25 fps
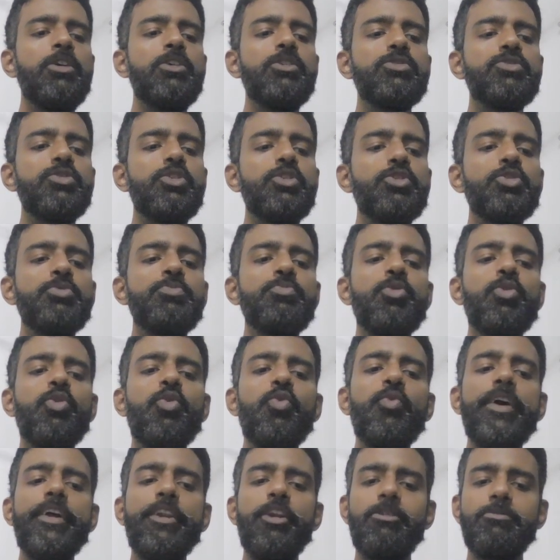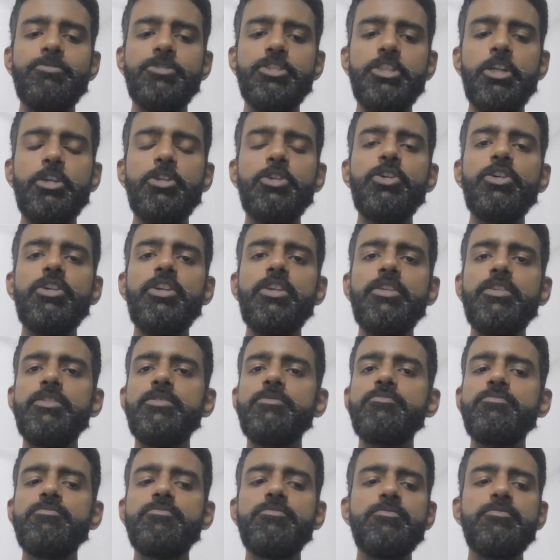So to move an object or
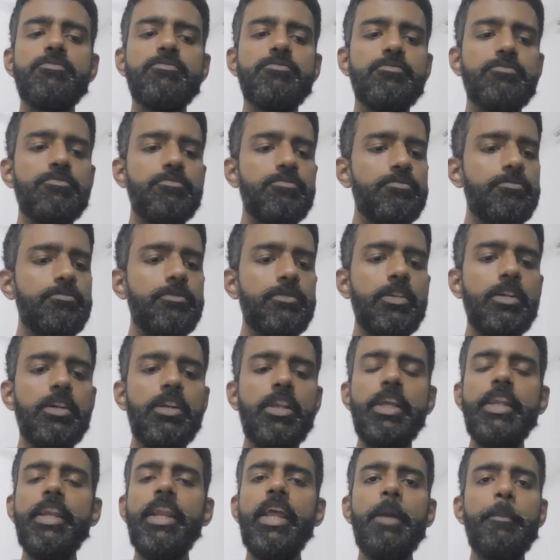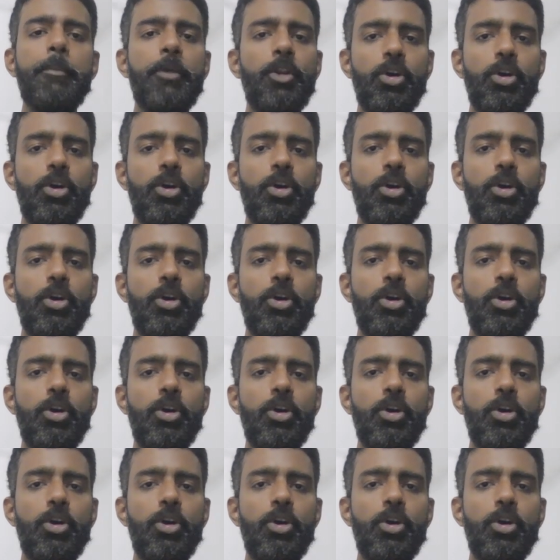rename